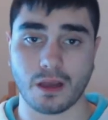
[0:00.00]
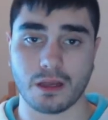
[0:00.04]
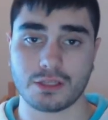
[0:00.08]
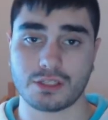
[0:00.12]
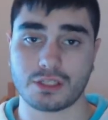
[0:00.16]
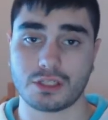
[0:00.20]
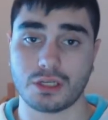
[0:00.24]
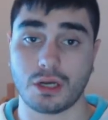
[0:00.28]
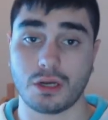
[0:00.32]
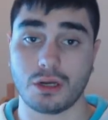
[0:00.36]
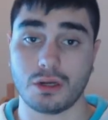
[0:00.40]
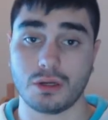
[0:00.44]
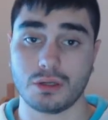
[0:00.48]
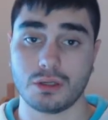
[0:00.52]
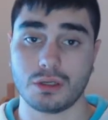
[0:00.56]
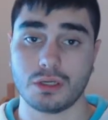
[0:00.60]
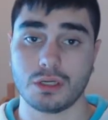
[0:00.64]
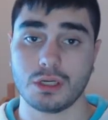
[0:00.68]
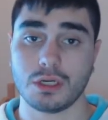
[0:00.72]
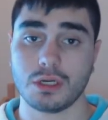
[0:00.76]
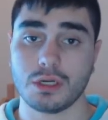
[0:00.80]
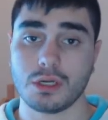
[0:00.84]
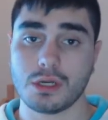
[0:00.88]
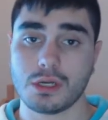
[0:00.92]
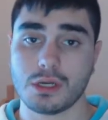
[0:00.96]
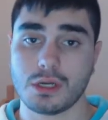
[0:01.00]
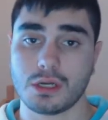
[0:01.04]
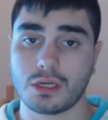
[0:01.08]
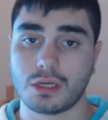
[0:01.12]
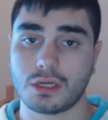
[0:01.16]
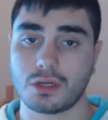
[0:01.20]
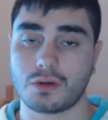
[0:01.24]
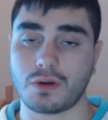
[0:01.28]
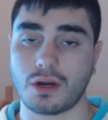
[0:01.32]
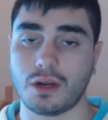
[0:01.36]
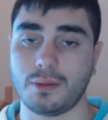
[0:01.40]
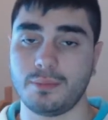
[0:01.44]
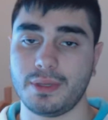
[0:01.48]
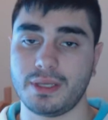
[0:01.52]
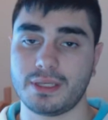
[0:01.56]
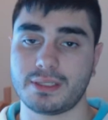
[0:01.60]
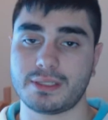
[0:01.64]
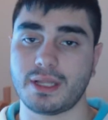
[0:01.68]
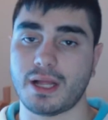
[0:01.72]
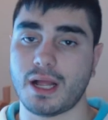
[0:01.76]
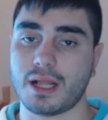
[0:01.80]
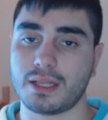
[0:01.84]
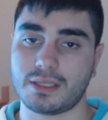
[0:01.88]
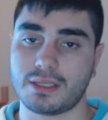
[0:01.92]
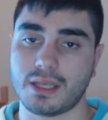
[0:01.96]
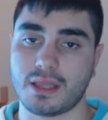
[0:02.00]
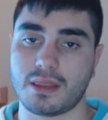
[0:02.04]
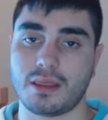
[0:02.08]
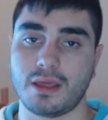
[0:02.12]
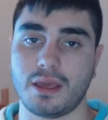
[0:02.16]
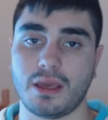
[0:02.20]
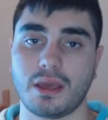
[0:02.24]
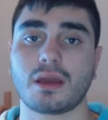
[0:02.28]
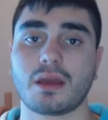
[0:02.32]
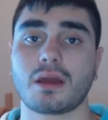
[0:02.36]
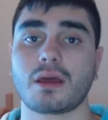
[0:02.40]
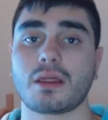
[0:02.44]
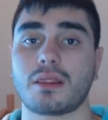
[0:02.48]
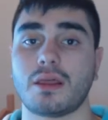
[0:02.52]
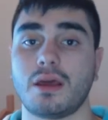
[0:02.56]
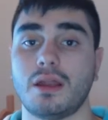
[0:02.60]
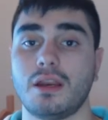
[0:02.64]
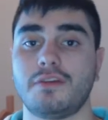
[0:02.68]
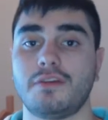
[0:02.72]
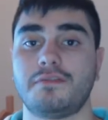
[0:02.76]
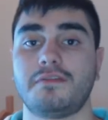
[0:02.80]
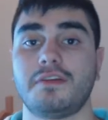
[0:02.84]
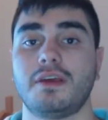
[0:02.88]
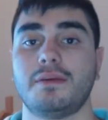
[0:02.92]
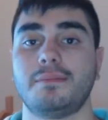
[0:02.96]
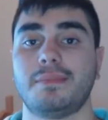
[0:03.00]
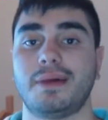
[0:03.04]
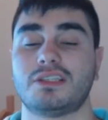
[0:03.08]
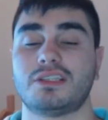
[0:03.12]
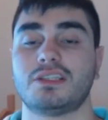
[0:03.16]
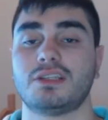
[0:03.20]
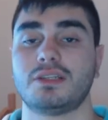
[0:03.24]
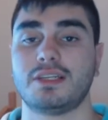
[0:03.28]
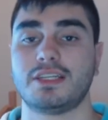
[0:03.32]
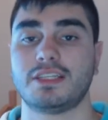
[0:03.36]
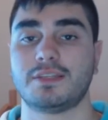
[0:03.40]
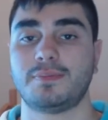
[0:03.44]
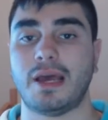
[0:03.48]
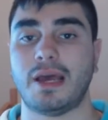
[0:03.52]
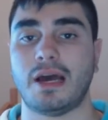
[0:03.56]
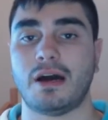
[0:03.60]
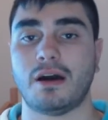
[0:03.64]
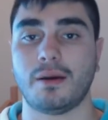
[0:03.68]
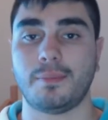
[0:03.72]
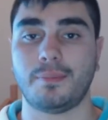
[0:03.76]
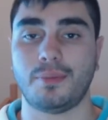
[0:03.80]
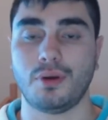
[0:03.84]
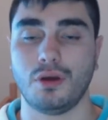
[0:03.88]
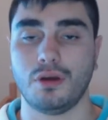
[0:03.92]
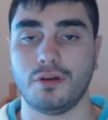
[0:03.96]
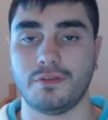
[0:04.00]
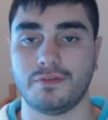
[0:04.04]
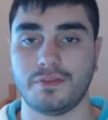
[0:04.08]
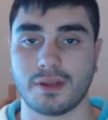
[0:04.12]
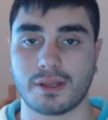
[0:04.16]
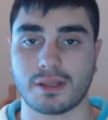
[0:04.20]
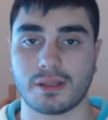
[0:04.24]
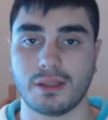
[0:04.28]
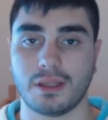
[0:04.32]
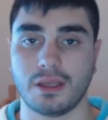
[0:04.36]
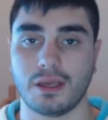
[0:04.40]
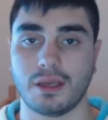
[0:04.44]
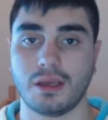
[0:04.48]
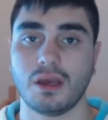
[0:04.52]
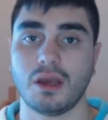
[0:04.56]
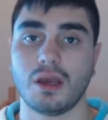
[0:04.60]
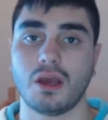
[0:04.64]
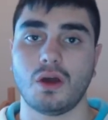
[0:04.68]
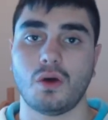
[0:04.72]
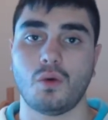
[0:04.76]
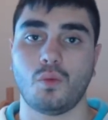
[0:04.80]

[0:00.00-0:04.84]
So Gremmy starts to think, then if he imagined his power perfectly,